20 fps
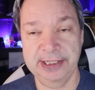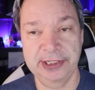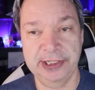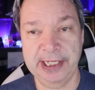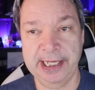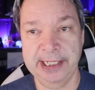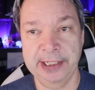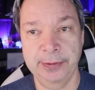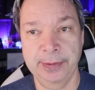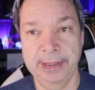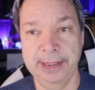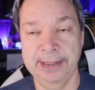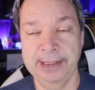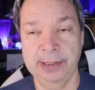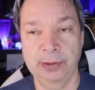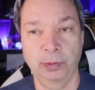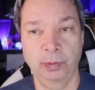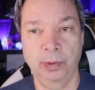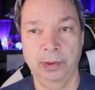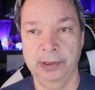in January
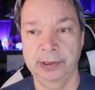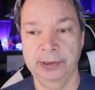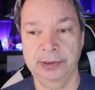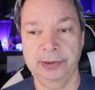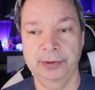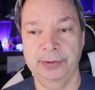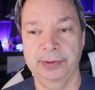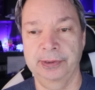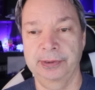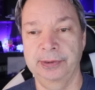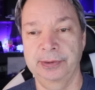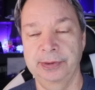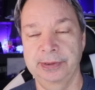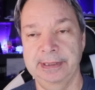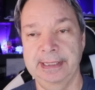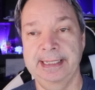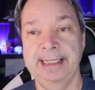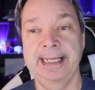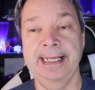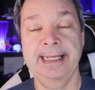their world cruise
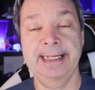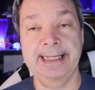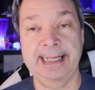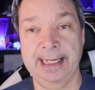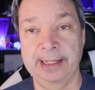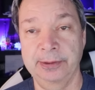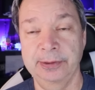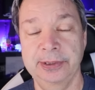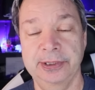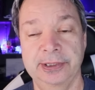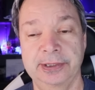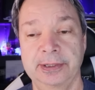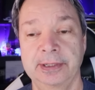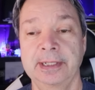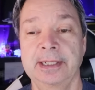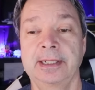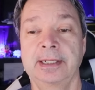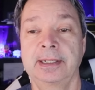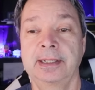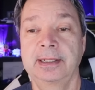and they announced
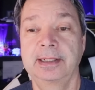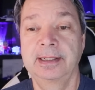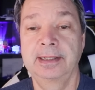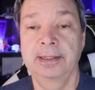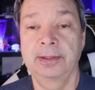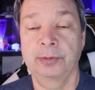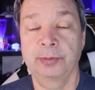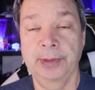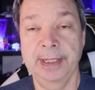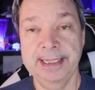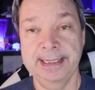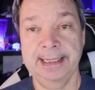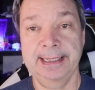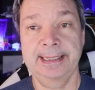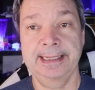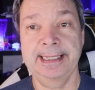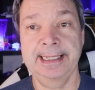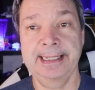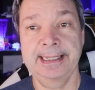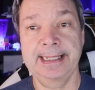
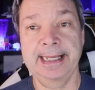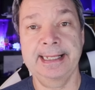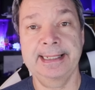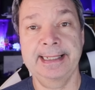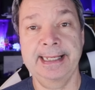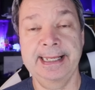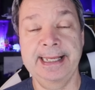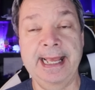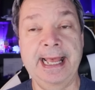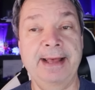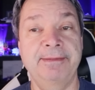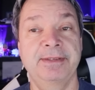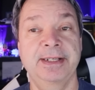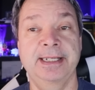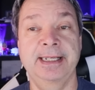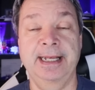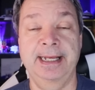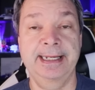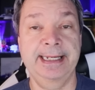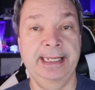recently that they have to
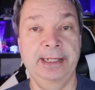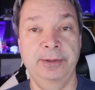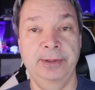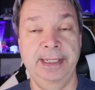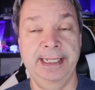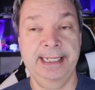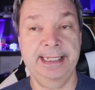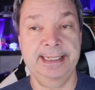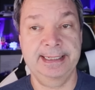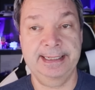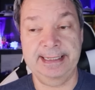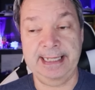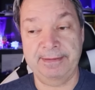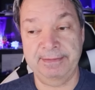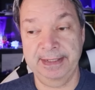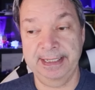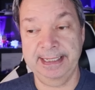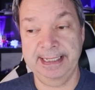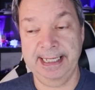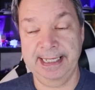cut out a
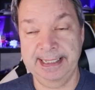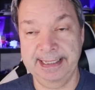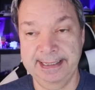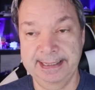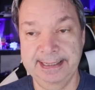7-day